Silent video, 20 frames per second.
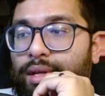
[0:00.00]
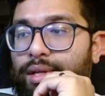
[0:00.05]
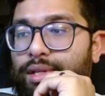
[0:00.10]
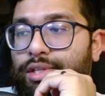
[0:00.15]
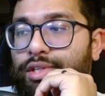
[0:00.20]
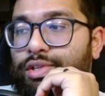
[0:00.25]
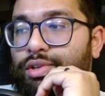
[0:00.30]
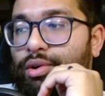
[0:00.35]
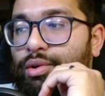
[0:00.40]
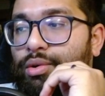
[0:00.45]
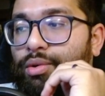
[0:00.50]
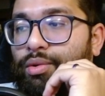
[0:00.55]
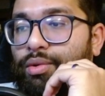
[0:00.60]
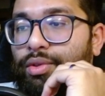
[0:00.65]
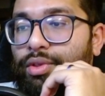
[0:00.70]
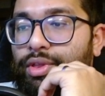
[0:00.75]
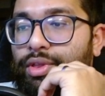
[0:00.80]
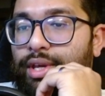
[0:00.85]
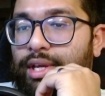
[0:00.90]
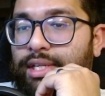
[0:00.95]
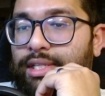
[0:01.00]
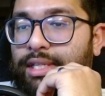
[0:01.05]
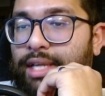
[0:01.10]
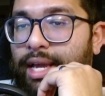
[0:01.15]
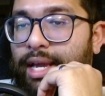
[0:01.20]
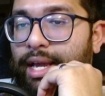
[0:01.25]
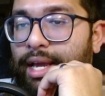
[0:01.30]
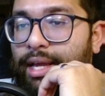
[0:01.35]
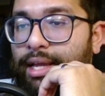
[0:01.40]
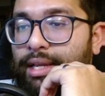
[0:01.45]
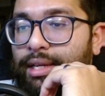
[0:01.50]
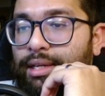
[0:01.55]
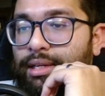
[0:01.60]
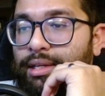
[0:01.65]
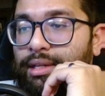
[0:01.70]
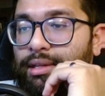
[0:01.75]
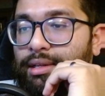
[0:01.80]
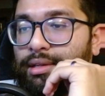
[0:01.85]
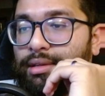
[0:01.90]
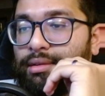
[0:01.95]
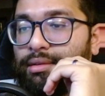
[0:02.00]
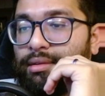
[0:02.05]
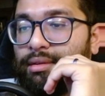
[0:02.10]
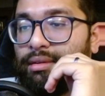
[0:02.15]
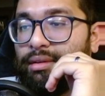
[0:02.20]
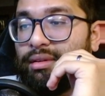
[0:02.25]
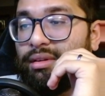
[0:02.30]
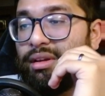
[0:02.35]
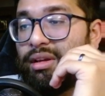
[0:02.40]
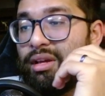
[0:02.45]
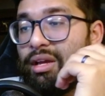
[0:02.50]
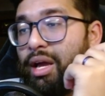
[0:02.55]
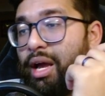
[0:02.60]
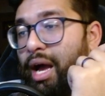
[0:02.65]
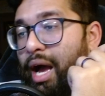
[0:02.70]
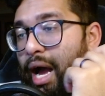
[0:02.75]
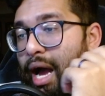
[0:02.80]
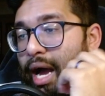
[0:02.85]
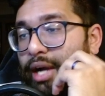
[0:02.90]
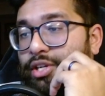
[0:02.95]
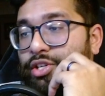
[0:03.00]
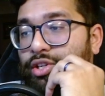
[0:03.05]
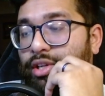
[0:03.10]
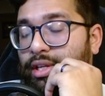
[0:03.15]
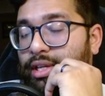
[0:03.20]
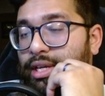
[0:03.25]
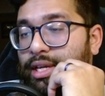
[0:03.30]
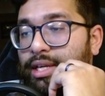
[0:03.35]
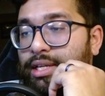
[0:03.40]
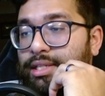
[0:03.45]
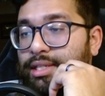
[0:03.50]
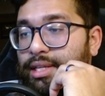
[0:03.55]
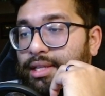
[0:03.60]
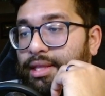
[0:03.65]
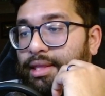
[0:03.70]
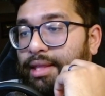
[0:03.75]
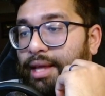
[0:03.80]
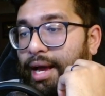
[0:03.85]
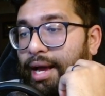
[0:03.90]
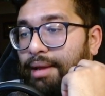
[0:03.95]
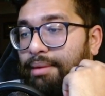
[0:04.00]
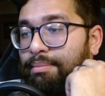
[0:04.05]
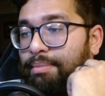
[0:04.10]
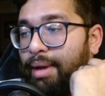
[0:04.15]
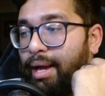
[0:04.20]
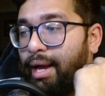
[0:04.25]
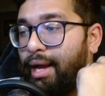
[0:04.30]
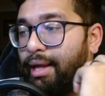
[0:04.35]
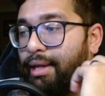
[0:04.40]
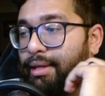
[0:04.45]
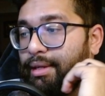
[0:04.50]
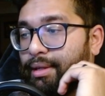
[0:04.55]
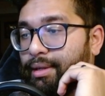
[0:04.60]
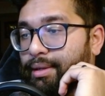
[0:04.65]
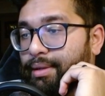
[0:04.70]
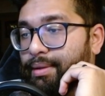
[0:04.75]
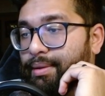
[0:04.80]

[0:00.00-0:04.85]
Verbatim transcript: So this hand actually isn't that bad.